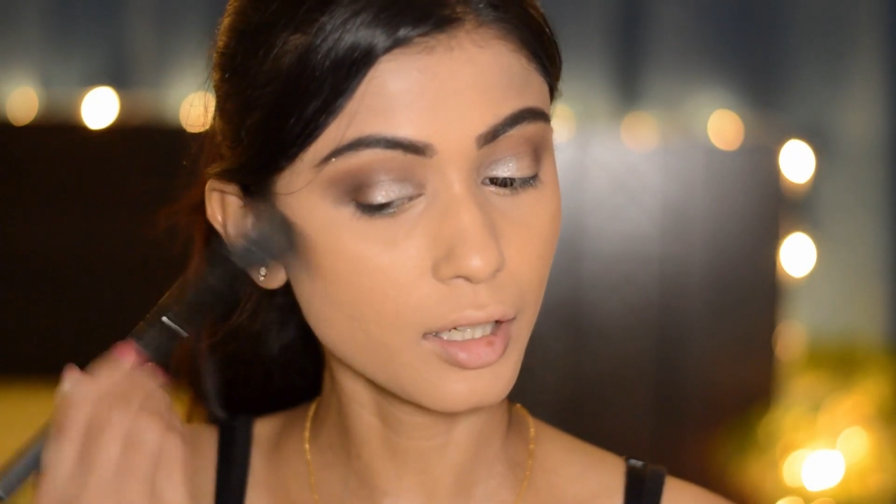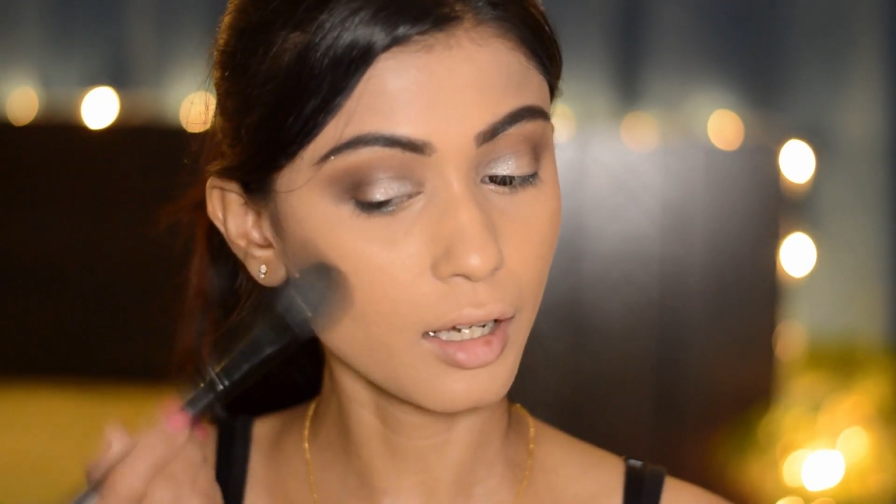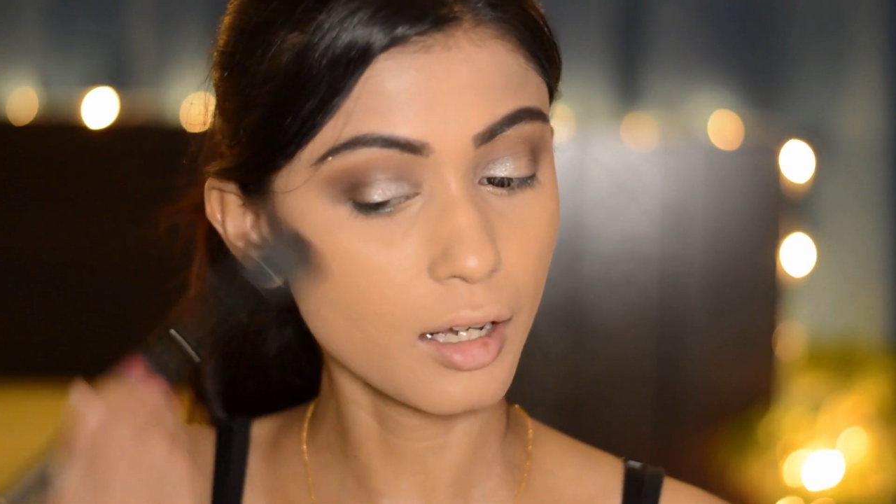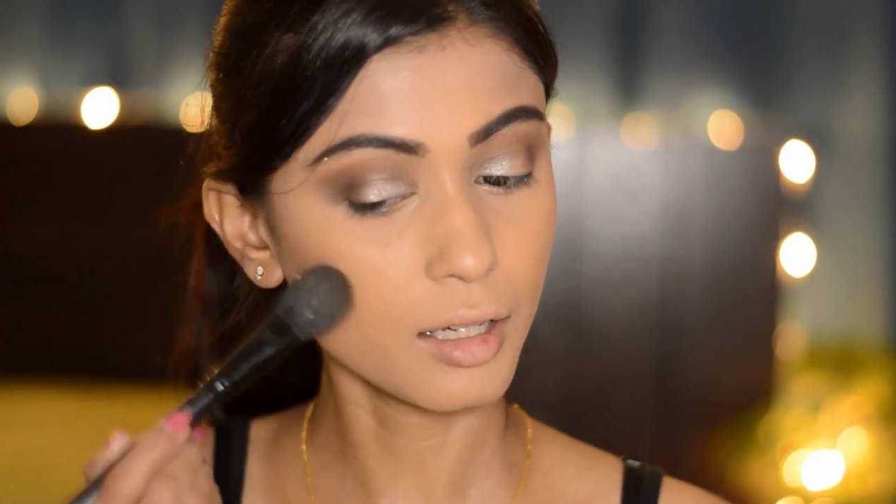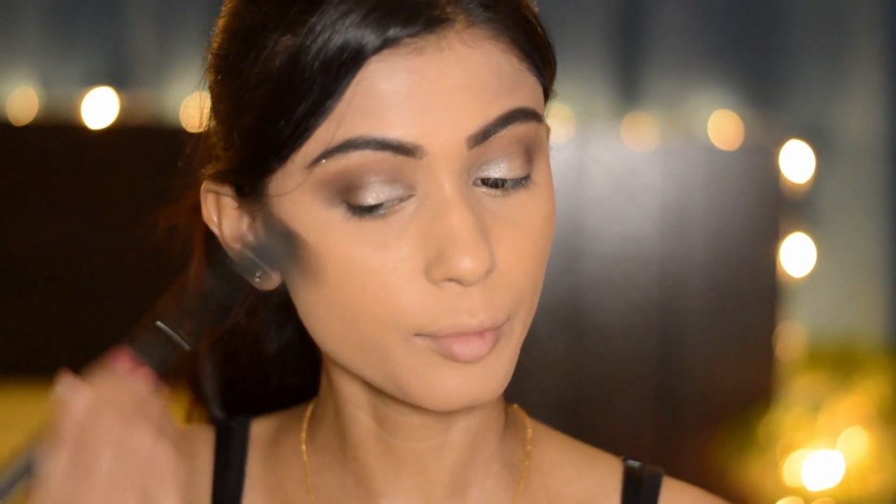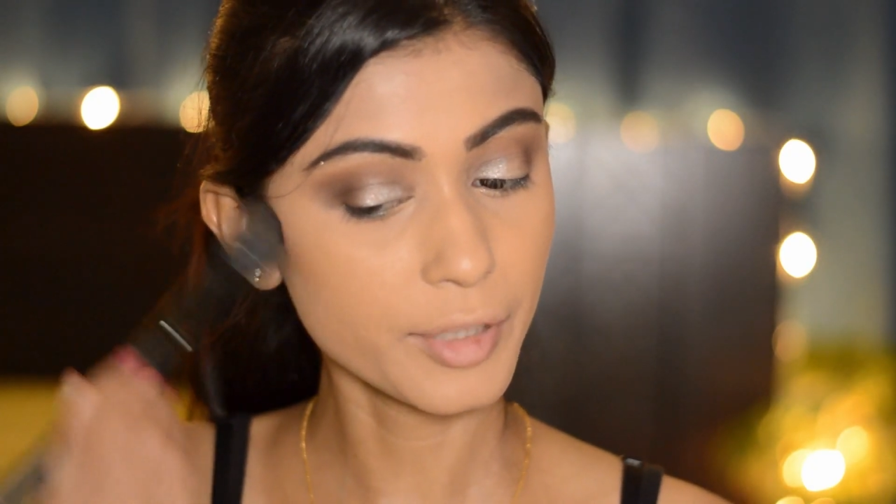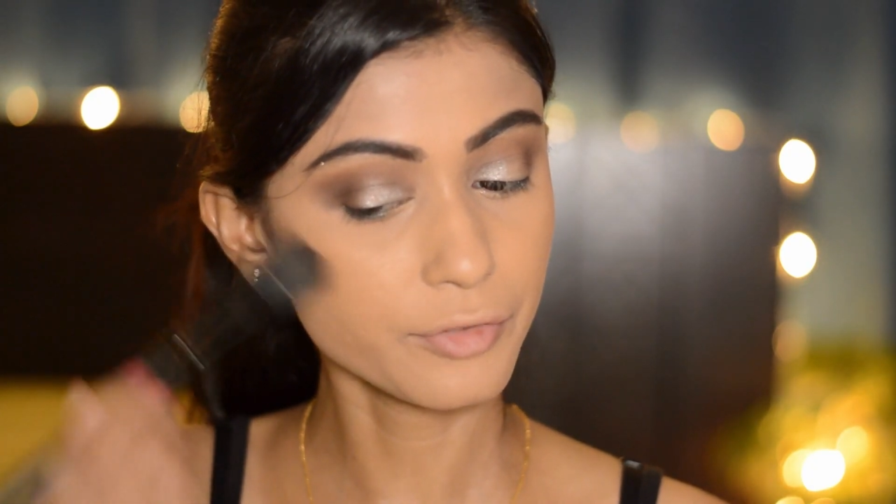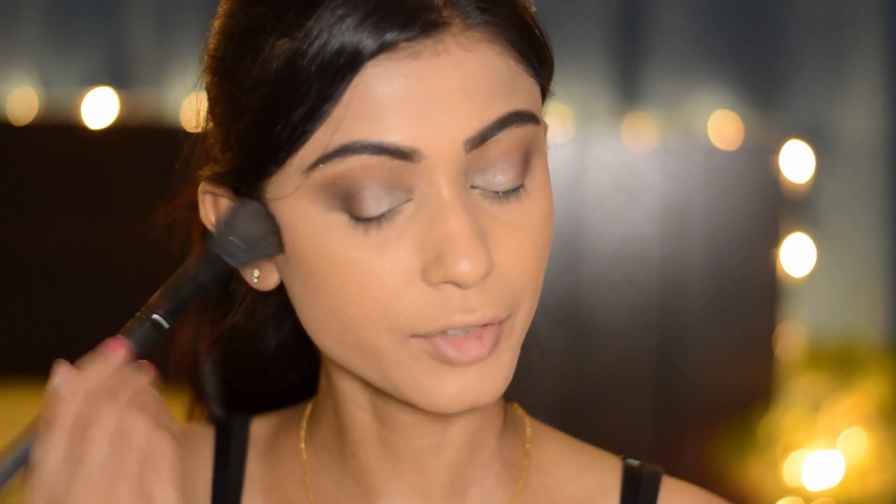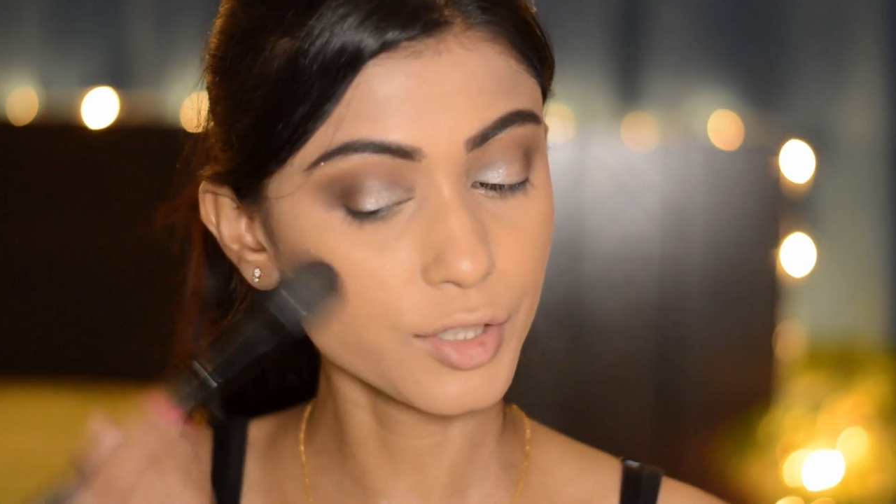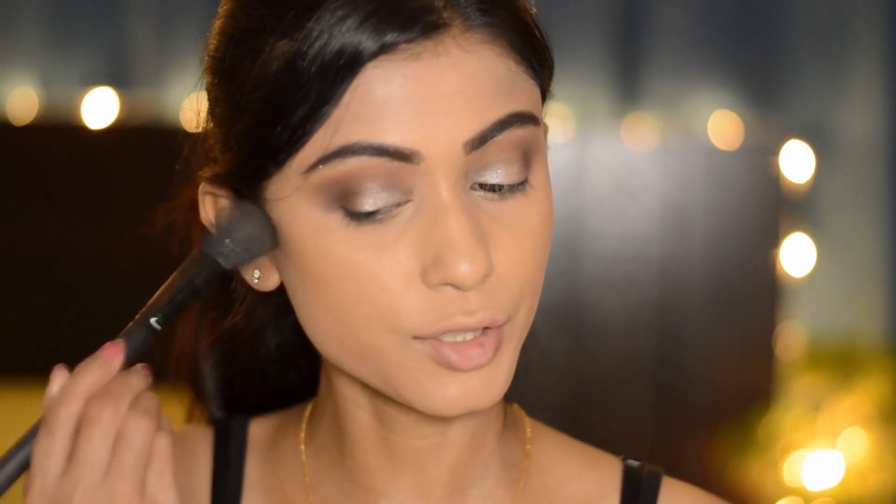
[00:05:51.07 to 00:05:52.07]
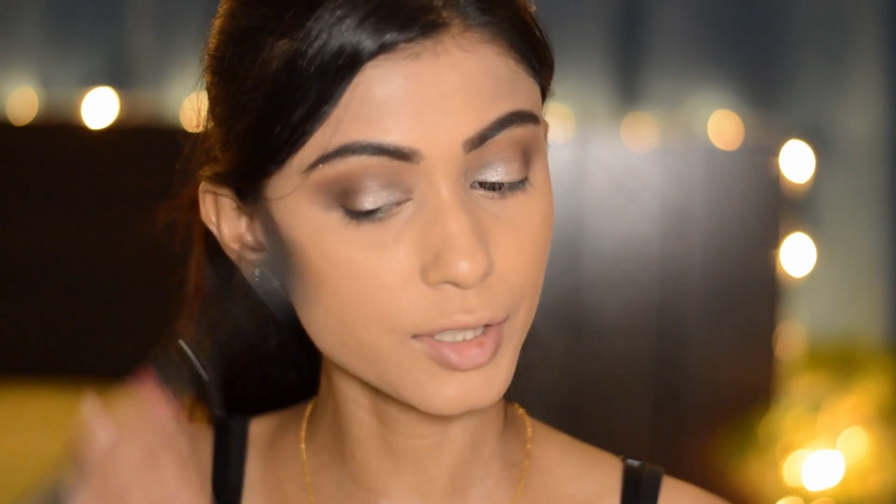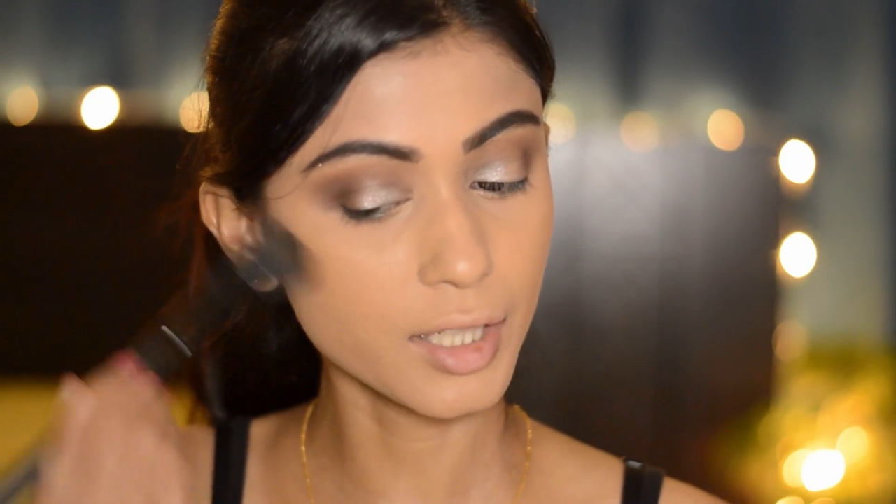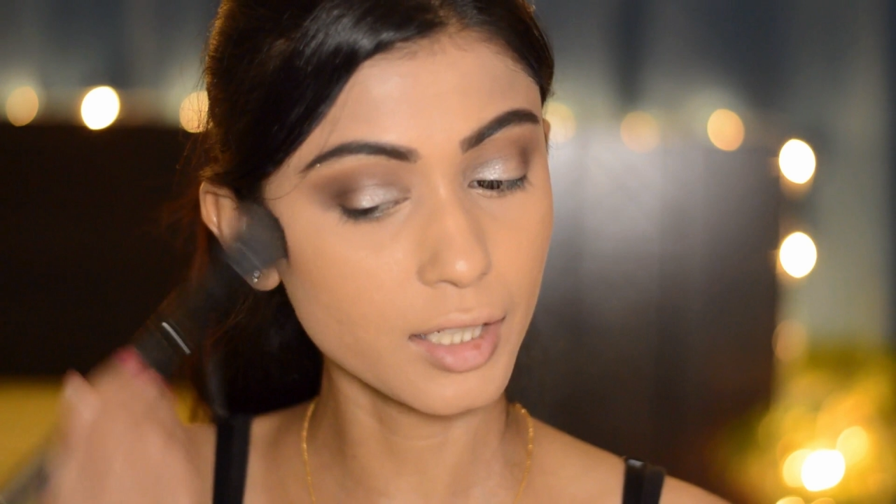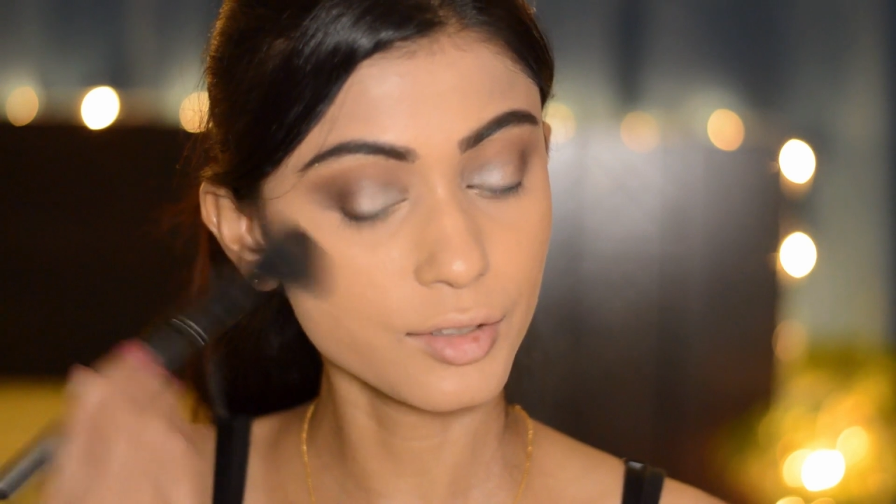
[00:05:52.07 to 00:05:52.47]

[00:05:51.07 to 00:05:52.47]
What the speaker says: my face today,